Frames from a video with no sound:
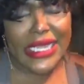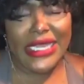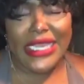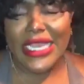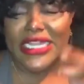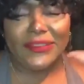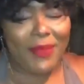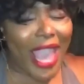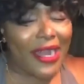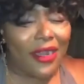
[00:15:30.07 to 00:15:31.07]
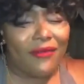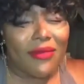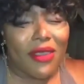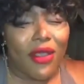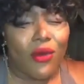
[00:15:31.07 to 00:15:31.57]
in this battle
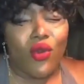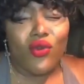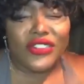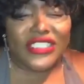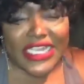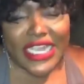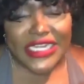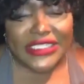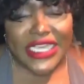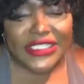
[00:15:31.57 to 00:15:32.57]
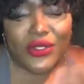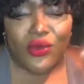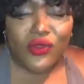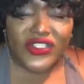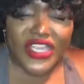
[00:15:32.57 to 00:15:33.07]
among whose sin is this and
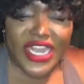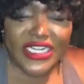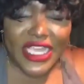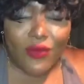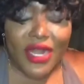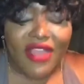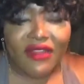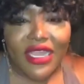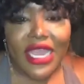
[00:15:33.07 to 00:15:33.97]
whose sin is that or whatever.